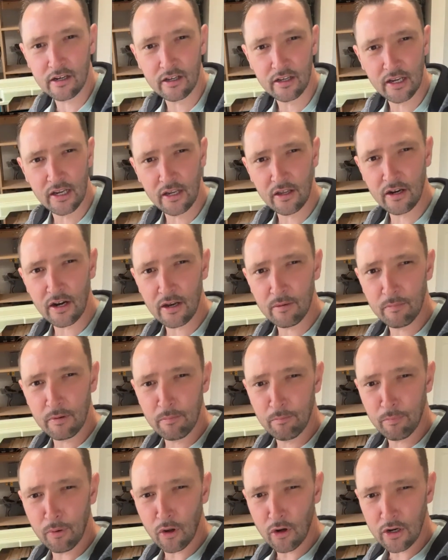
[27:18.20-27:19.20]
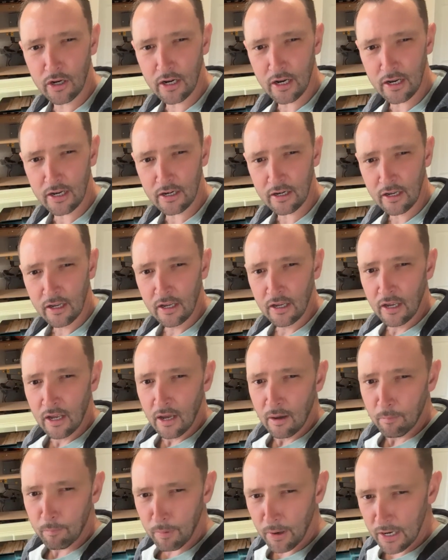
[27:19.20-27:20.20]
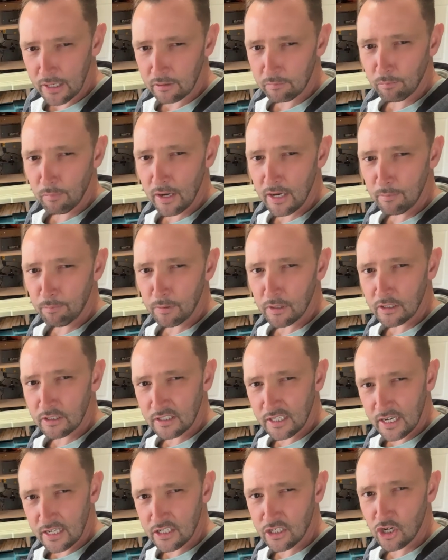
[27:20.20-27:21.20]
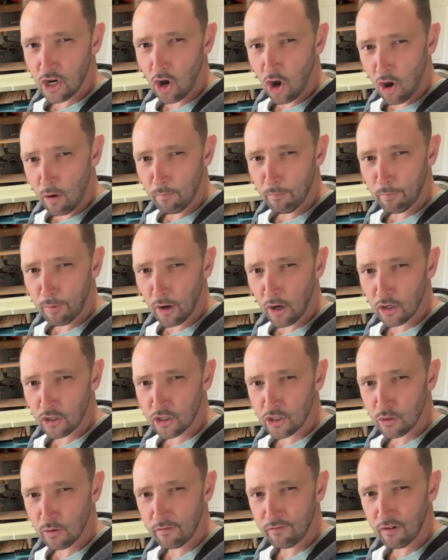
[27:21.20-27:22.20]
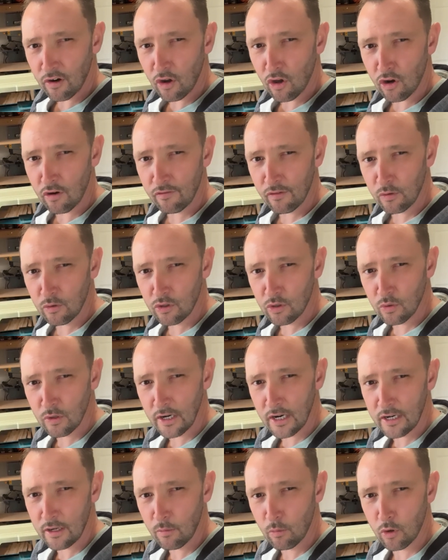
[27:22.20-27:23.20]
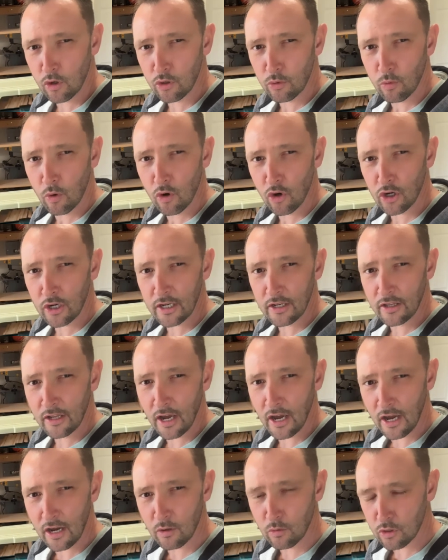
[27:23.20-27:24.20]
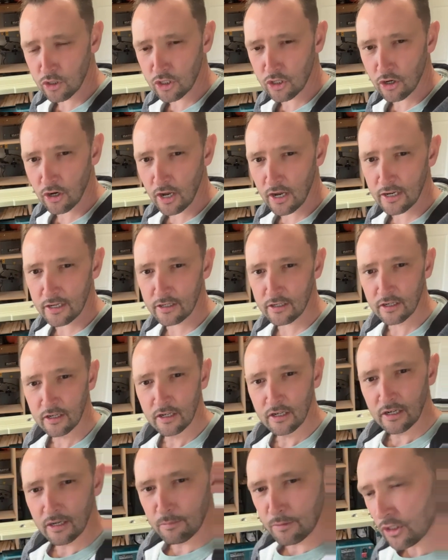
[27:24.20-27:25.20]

there I've been putting it in. But maple does compost. So if a lot of you are doing any woodwork in the house, all right, let me